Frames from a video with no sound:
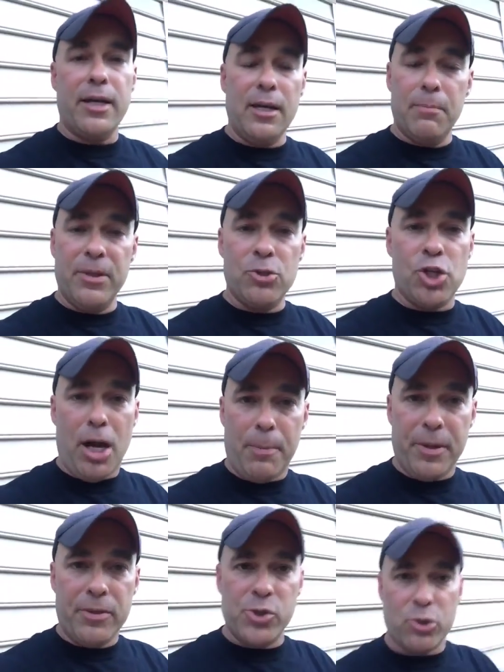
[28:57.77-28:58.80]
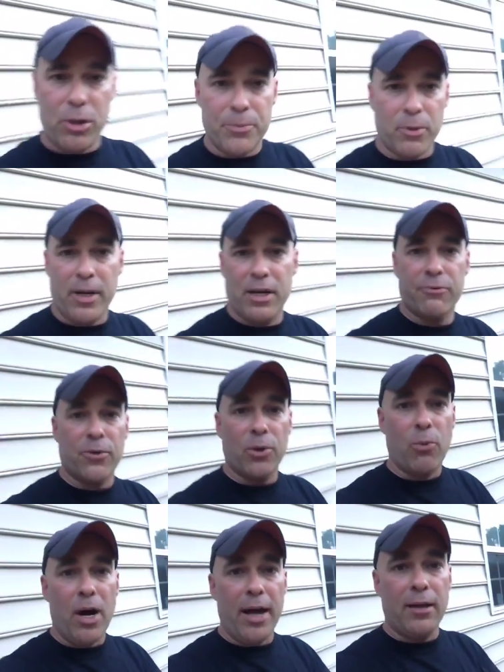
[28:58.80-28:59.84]
He had been shopping the script around
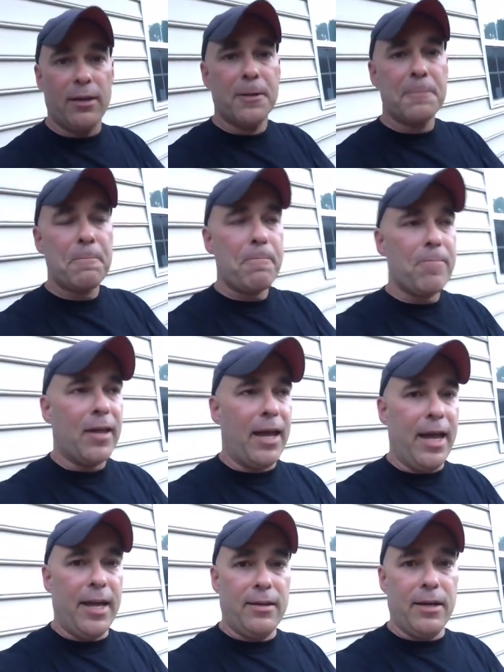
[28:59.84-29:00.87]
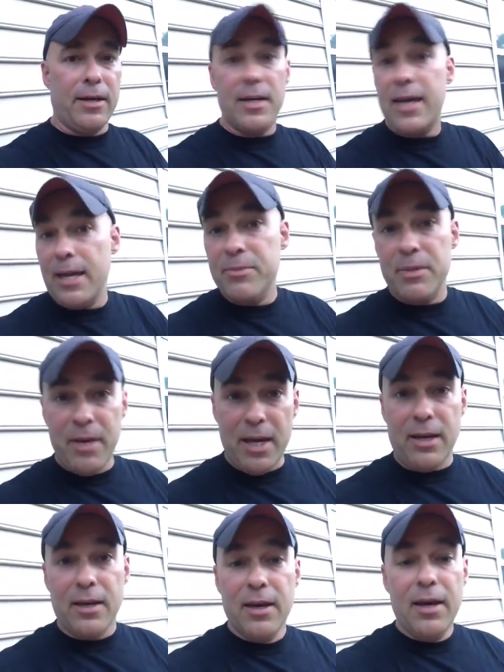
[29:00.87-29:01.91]
for a while, and he came to
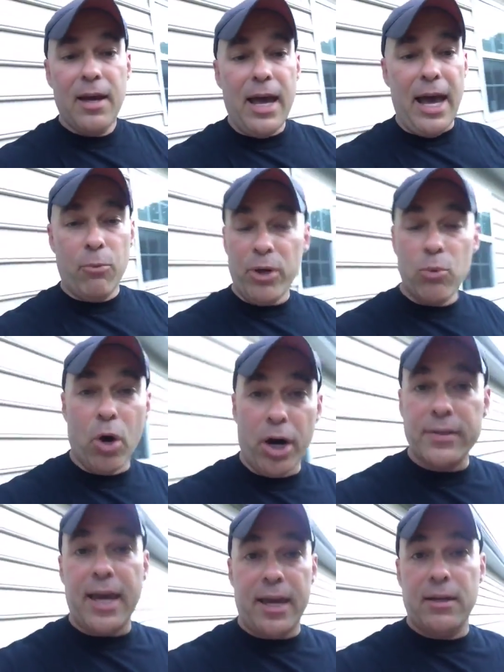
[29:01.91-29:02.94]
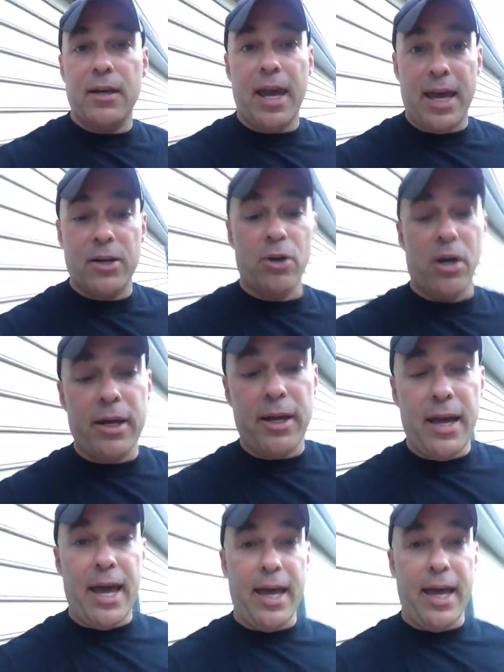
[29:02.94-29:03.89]
me, and we worked hand in hand on it.